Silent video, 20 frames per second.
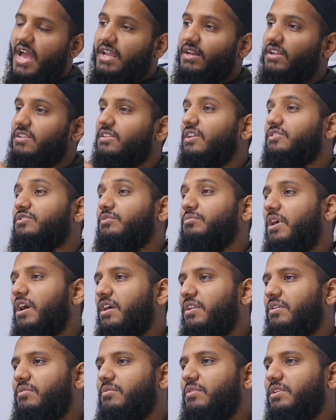and Allah
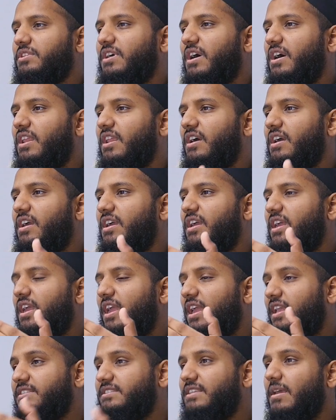subhanahu wa ta'ala
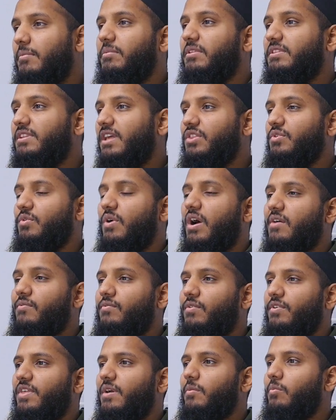accepting that dua
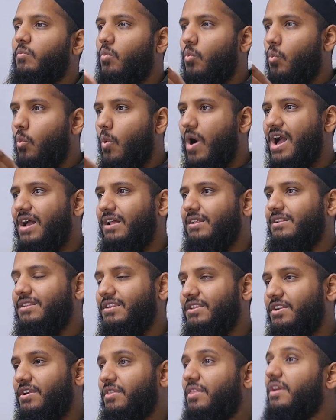for them
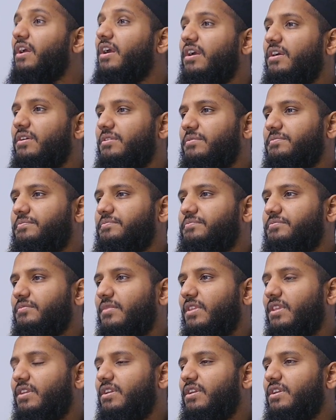while they're there.
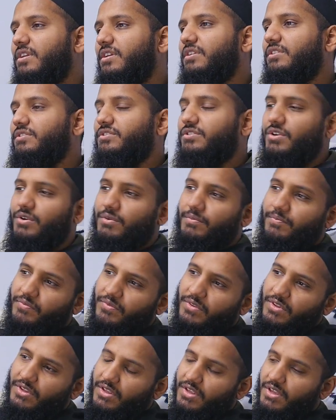So,
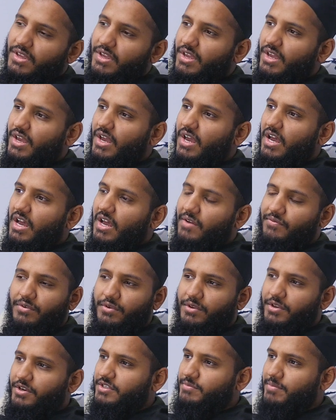a
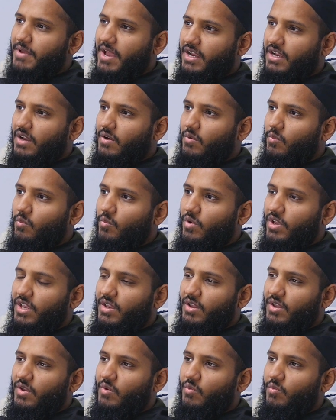few years back,
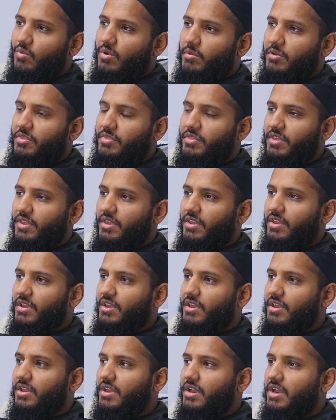we were with the
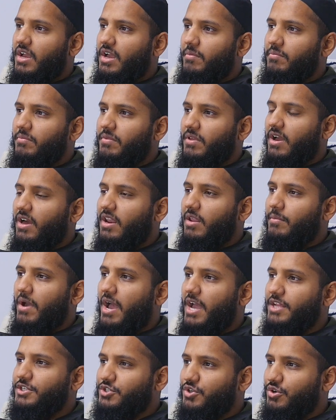Qalam
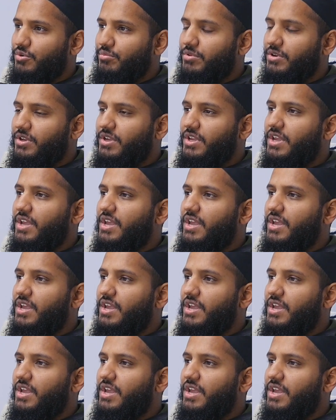Hajj group,